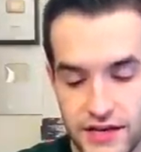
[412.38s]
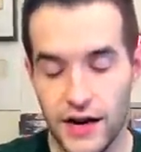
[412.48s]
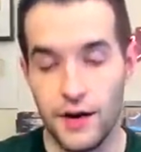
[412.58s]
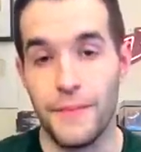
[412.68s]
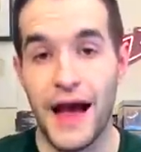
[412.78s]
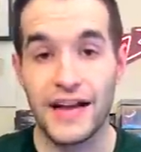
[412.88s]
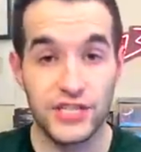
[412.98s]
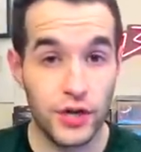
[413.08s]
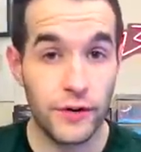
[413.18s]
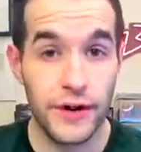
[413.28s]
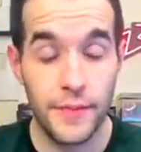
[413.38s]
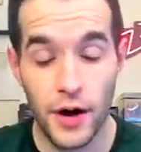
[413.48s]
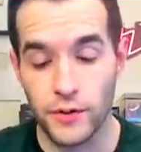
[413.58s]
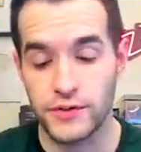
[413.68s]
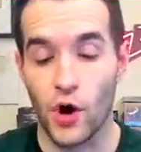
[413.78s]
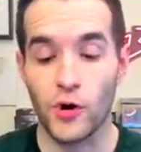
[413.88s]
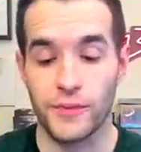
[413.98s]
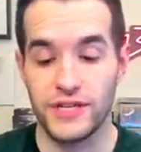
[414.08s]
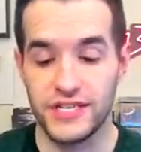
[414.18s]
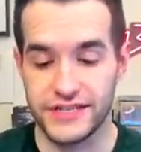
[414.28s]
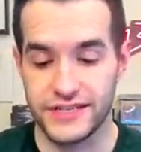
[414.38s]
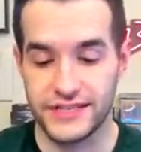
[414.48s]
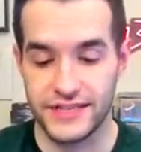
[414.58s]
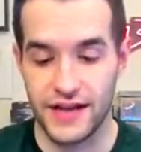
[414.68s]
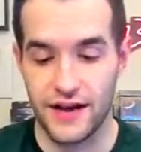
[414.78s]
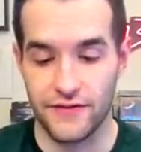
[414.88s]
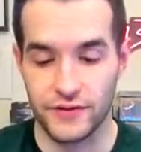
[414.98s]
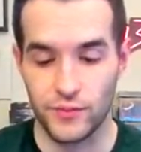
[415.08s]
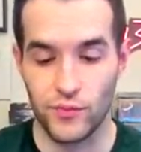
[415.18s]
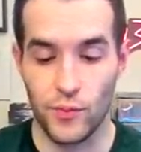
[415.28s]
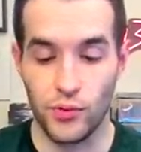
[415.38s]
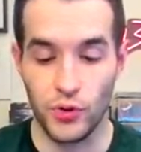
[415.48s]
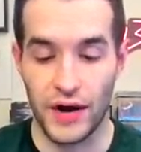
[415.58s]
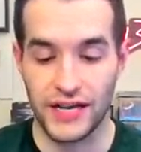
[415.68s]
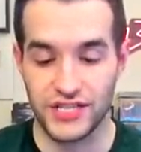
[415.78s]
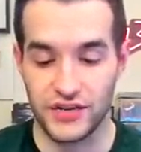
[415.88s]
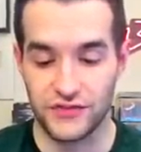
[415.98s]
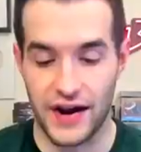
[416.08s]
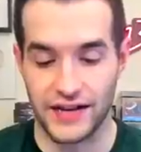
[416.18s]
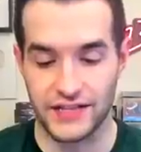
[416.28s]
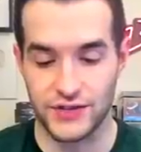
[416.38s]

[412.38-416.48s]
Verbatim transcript: you know, Magic Haribo, Dark Magician stuff, some Blue Eyes Jet Dragon,